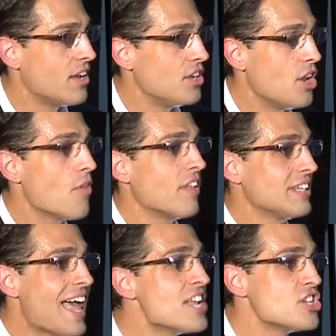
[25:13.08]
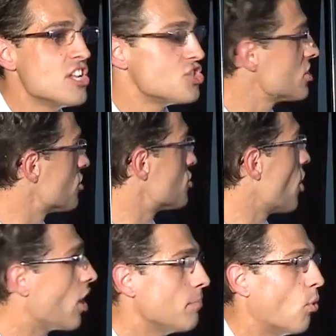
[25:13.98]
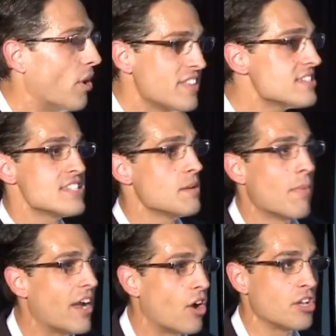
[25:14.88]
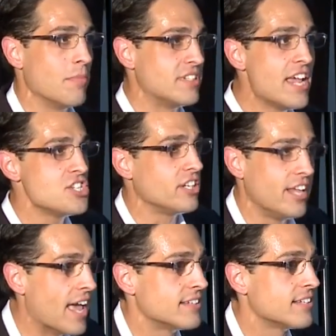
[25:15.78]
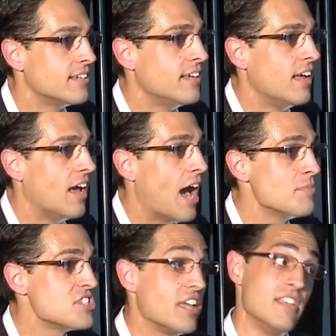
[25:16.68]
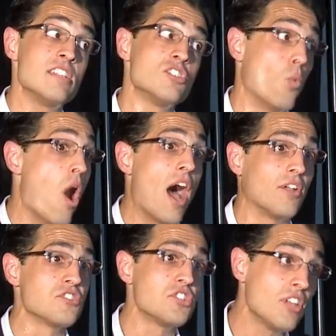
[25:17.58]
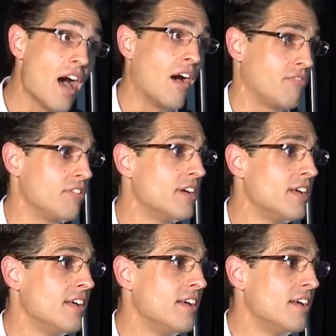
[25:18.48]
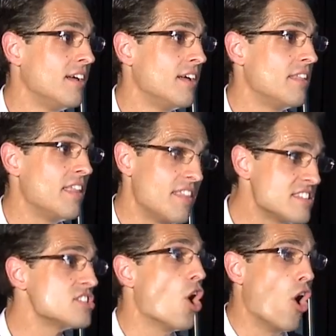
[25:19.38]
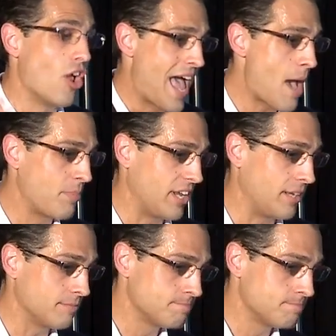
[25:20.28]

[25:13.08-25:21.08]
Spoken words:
You know, the legend is just the starting point. This isn't my argumentation yet. I'm just saying this is wild stuff. That this is all happening.